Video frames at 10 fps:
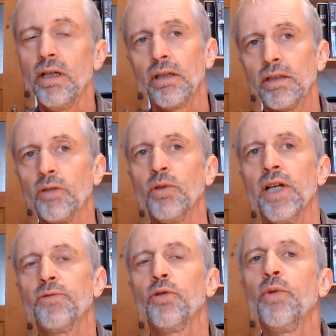That will
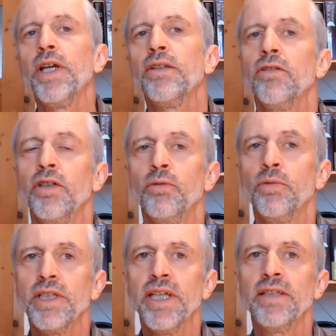have to wait until we
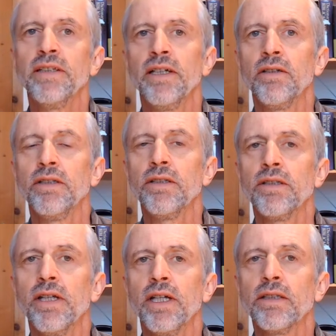get there in the
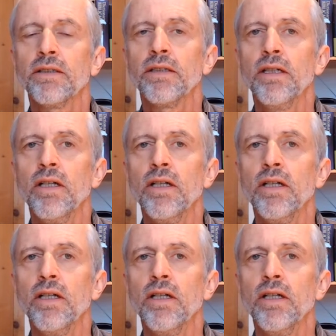text.